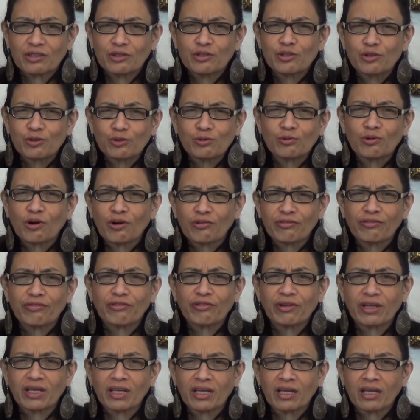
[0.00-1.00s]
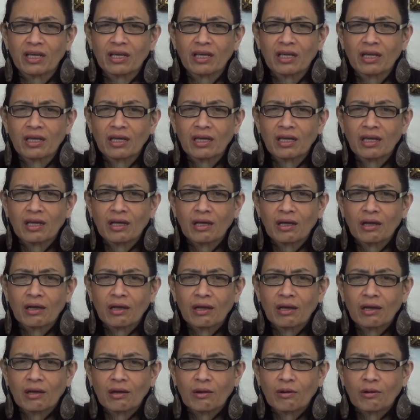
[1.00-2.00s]
2 or 3?
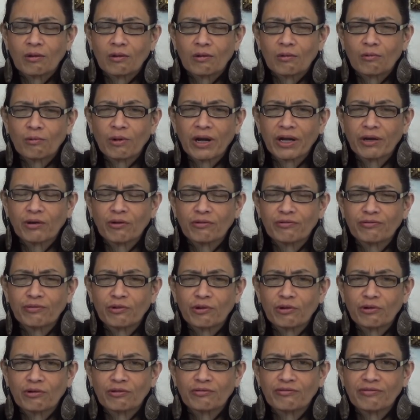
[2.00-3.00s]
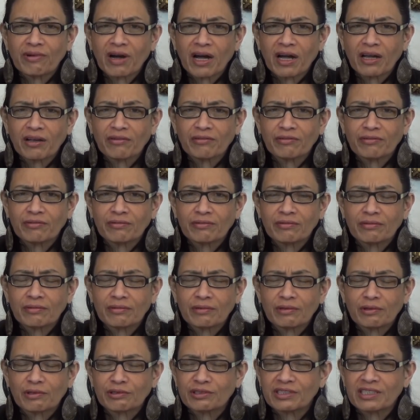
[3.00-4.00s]
Why not 4 or 5?
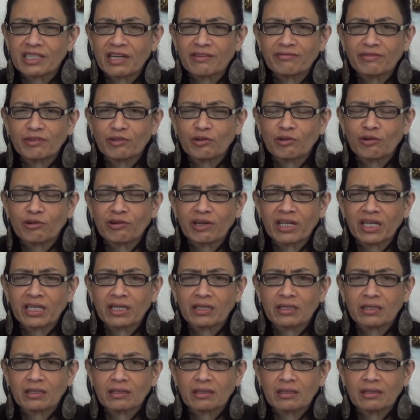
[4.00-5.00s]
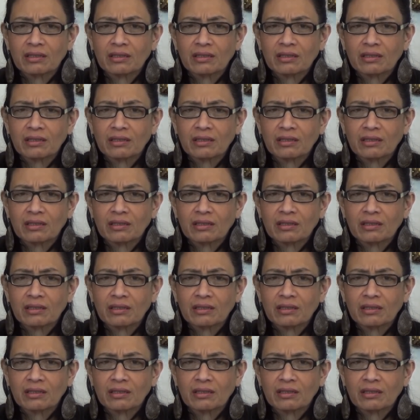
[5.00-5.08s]
Or 7 or 8?